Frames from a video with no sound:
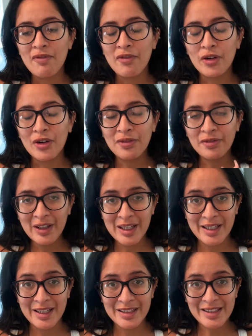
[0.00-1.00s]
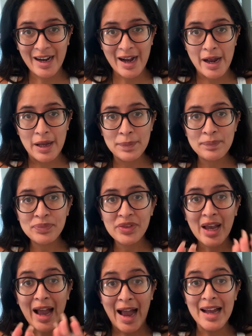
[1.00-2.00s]
for feeding time
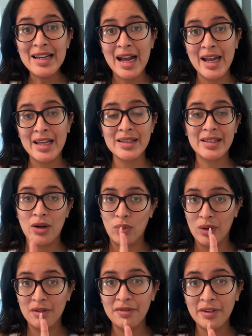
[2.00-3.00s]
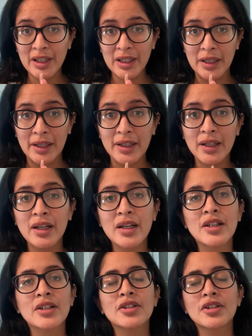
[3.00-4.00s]
at night, that one feeding,
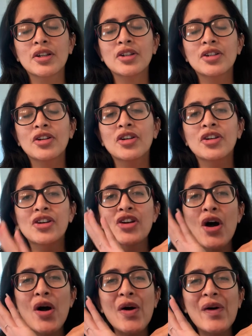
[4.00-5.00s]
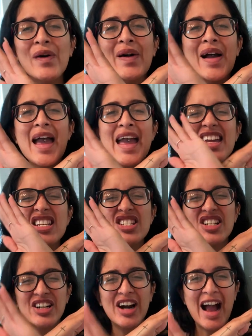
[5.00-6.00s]
no
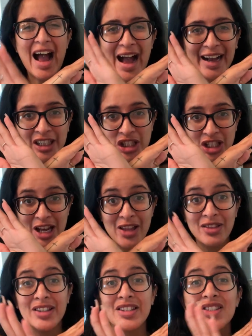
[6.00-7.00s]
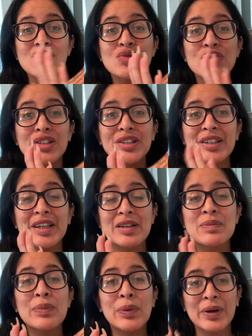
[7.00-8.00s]
interaction. This is really
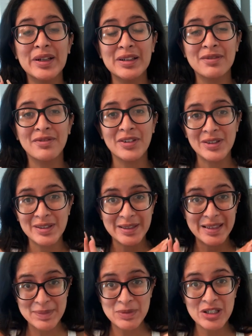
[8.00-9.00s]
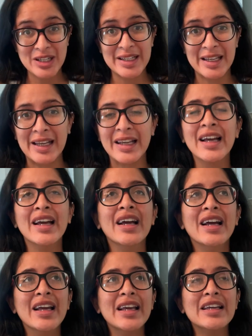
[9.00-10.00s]
important for sleep training.
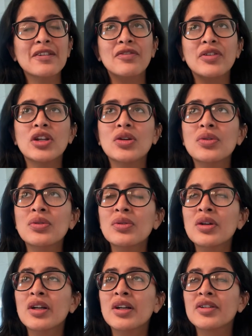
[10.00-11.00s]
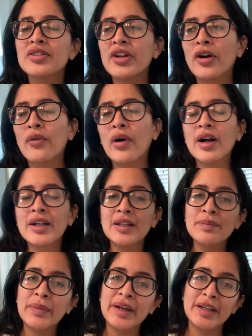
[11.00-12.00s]
If you start
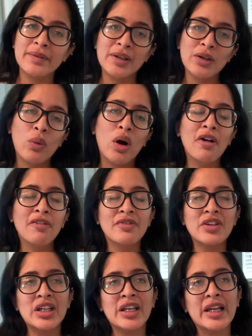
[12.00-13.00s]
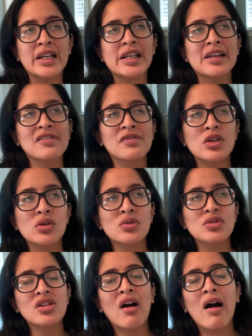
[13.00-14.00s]
rocking baby while feeding, if
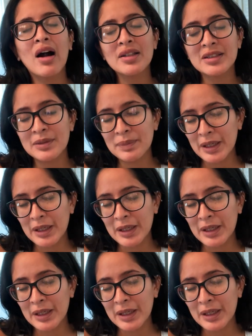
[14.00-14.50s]
you talk to